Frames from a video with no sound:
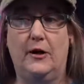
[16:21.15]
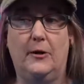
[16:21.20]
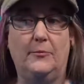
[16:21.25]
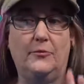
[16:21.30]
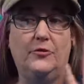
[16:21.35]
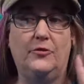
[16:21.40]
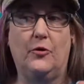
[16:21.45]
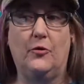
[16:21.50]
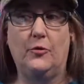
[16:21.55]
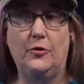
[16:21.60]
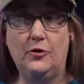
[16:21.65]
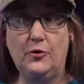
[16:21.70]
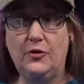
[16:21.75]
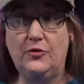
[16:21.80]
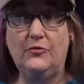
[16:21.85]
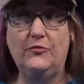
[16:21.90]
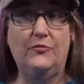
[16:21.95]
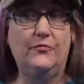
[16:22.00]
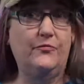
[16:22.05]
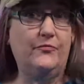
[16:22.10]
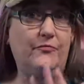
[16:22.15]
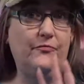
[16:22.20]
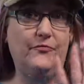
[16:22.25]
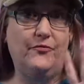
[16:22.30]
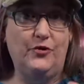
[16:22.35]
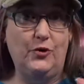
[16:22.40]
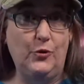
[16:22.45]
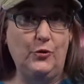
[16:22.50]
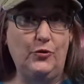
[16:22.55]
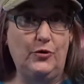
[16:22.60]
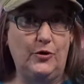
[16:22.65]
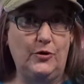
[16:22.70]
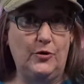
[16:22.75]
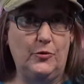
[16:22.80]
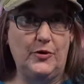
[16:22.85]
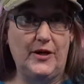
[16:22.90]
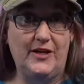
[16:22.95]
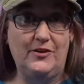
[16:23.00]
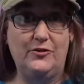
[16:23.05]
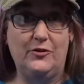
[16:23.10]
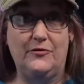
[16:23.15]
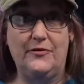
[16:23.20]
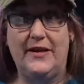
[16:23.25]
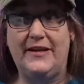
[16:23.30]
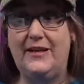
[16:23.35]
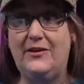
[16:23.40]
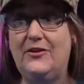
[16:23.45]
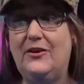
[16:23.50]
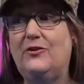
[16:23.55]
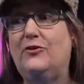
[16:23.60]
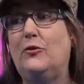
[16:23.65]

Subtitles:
So you can view the location of anything.